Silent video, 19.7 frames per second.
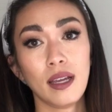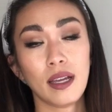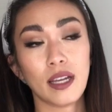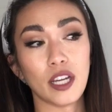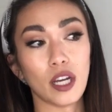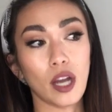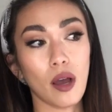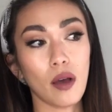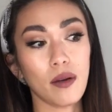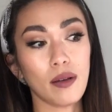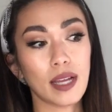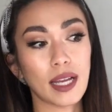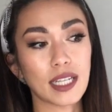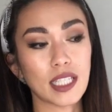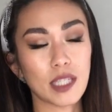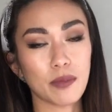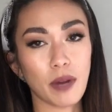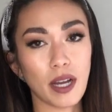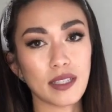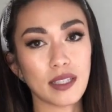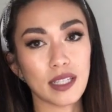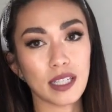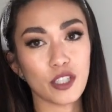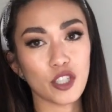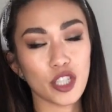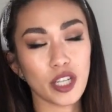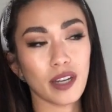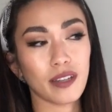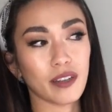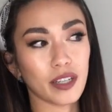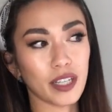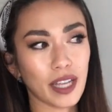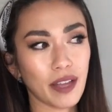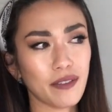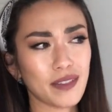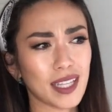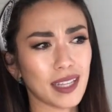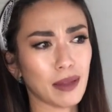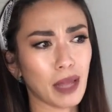you know, expressing and sharing their
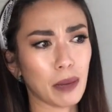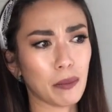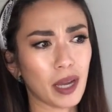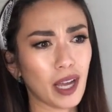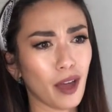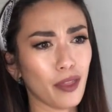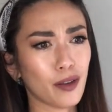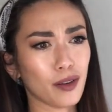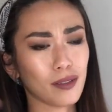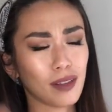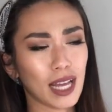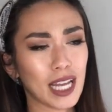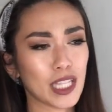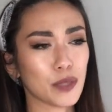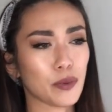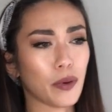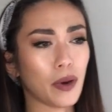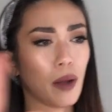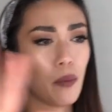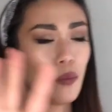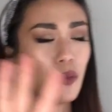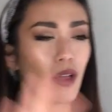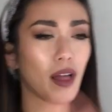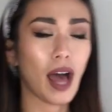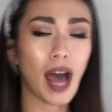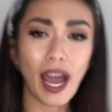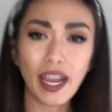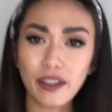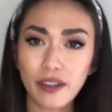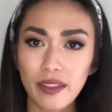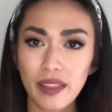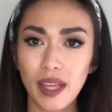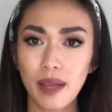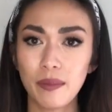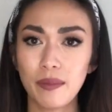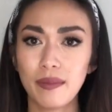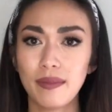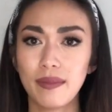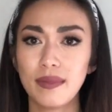gifts, and like my other clients will hire them.